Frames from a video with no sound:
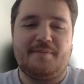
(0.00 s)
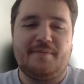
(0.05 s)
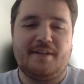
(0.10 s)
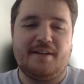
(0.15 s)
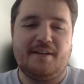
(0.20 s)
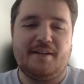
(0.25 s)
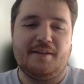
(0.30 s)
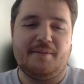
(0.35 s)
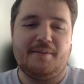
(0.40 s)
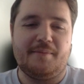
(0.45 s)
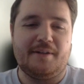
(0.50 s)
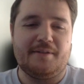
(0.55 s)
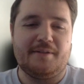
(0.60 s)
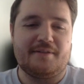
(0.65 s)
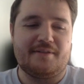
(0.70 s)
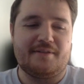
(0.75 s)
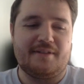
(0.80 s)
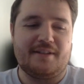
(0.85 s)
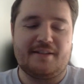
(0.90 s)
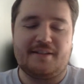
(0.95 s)

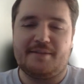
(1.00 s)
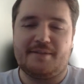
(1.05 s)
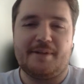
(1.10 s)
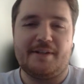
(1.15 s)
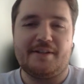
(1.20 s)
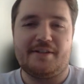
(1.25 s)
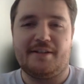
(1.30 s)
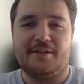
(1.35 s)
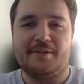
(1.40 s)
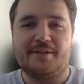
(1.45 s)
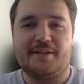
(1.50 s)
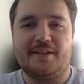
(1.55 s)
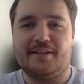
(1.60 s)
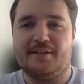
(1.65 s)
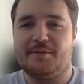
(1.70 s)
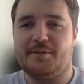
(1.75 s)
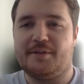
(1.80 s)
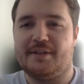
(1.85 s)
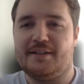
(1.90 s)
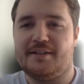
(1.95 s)
As I mentioned, I was kind
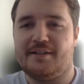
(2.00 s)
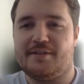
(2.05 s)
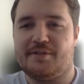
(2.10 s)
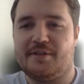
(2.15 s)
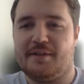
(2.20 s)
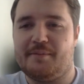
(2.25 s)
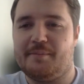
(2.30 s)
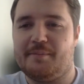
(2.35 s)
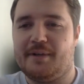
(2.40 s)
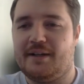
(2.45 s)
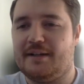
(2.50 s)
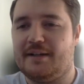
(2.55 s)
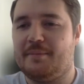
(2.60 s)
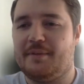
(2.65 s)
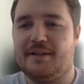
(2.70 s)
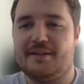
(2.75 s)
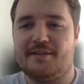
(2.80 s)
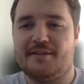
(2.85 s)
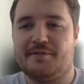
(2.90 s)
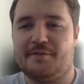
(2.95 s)
of looking to try and buy a
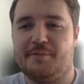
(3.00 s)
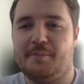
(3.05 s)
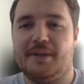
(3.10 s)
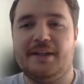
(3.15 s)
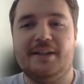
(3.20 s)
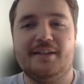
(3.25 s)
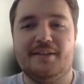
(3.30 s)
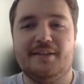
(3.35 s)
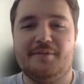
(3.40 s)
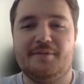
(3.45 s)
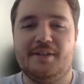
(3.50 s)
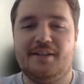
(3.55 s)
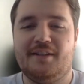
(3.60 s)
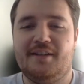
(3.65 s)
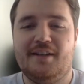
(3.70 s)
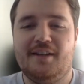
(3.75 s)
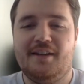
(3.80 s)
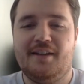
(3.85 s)
place for me to live in,